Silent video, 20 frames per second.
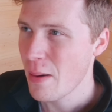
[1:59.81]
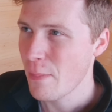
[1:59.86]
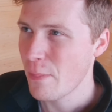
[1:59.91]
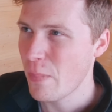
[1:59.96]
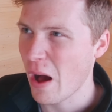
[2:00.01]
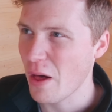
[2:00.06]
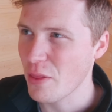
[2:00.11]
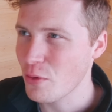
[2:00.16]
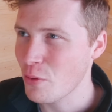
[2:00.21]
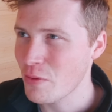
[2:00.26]

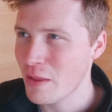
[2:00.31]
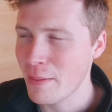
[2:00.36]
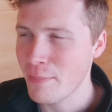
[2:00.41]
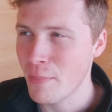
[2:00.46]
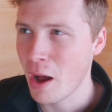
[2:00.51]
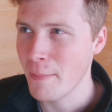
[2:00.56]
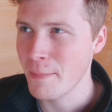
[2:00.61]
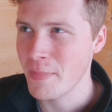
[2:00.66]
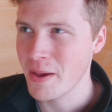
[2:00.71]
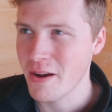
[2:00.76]
But I thought that
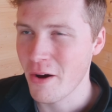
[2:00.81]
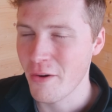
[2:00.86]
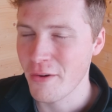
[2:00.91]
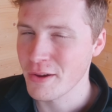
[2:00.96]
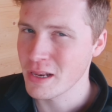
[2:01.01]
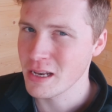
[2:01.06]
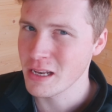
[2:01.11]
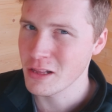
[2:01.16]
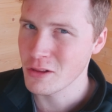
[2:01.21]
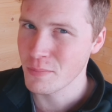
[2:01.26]
might be
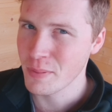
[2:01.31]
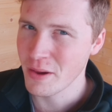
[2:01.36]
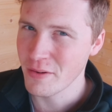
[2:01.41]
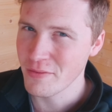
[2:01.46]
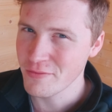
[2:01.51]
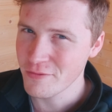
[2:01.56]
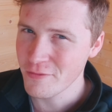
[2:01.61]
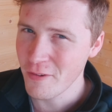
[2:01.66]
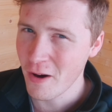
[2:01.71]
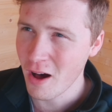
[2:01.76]
going a little bit
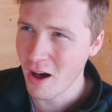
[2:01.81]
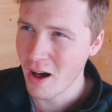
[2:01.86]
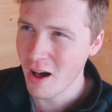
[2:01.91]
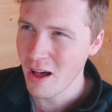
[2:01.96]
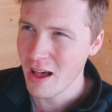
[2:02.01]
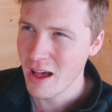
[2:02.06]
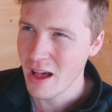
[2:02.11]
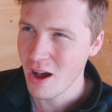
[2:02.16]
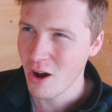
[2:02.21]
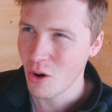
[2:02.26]

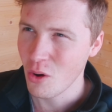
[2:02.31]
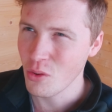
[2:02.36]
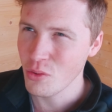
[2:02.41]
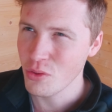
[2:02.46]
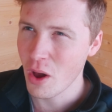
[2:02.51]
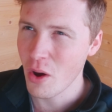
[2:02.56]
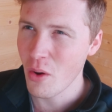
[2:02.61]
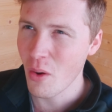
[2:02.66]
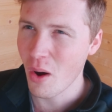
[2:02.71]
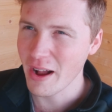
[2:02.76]
far,
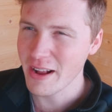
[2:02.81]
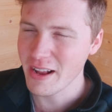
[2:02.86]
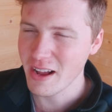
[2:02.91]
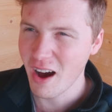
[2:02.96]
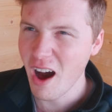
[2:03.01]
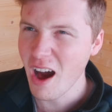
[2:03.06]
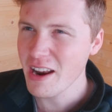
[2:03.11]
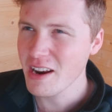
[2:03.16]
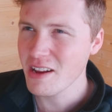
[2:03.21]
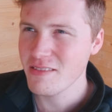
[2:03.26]
although I
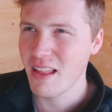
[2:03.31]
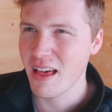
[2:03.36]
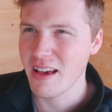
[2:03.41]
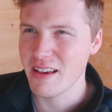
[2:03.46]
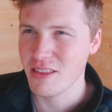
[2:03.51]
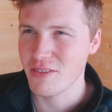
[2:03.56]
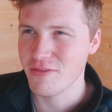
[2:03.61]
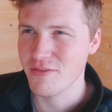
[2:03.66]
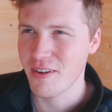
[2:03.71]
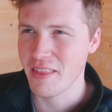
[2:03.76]
kind of
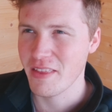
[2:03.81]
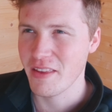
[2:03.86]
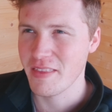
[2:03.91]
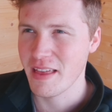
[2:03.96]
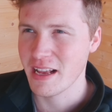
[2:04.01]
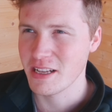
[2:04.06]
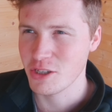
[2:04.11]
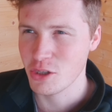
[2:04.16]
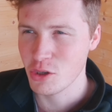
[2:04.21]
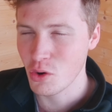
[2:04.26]
like the fact that
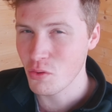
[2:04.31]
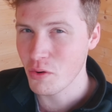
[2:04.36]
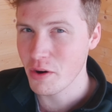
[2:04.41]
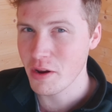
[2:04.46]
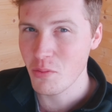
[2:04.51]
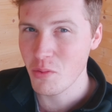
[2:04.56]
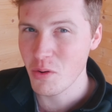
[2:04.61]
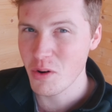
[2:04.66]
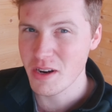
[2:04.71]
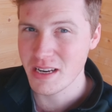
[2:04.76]
that
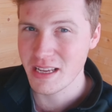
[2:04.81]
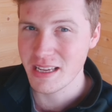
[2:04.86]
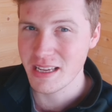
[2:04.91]
story would